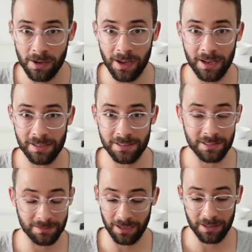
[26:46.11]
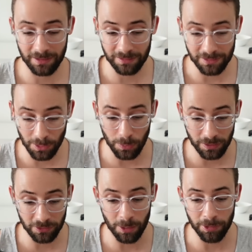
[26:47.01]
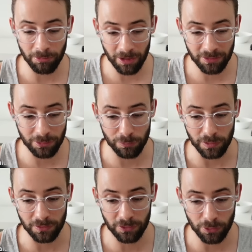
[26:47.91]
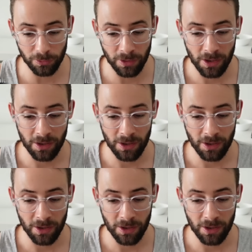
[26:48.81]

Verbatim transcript: and I think the token is coming relatively soon.